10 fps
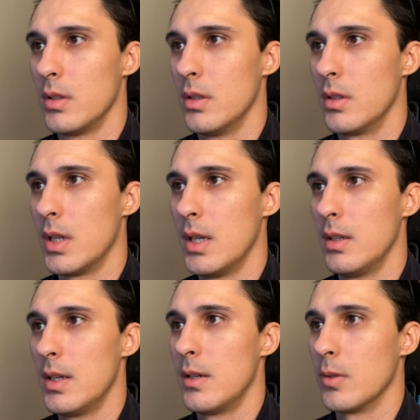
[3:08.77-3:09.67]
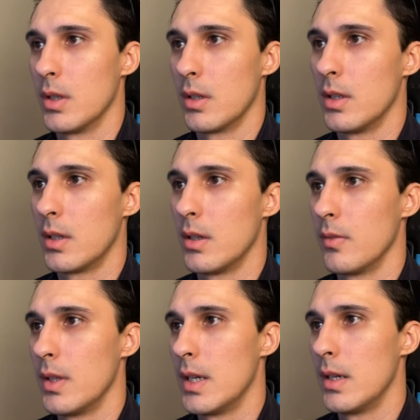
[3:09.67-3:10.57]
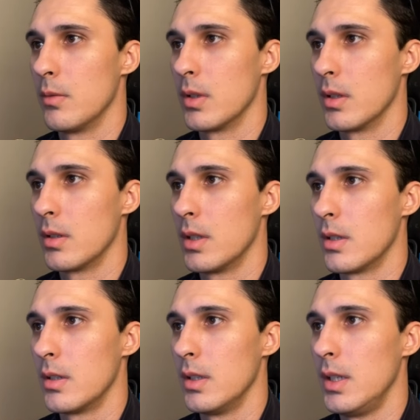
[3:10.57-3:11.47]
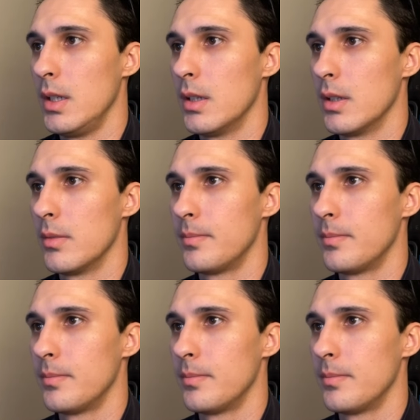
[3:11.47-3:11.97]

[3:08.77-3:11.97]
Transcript: Okay, now we're going to click off that. We're going to click onto here.